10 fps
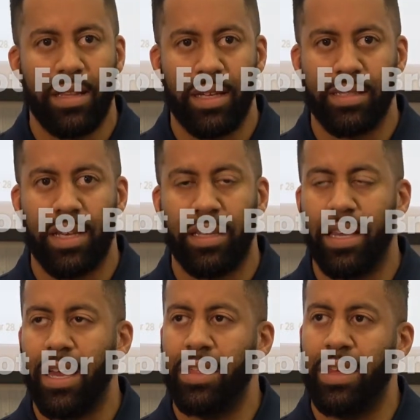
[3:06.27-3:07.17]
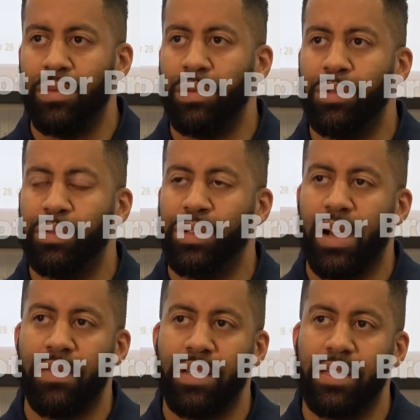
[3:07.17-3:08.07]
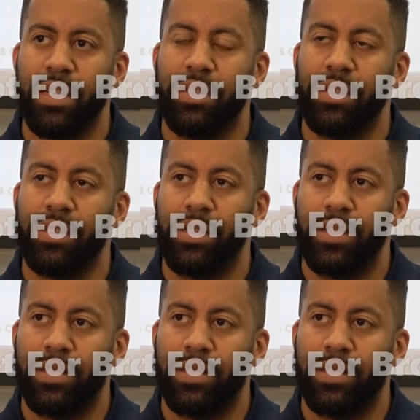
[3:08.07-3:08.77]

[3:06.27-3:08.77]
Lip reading: things like that, and then we'll move to our residentials.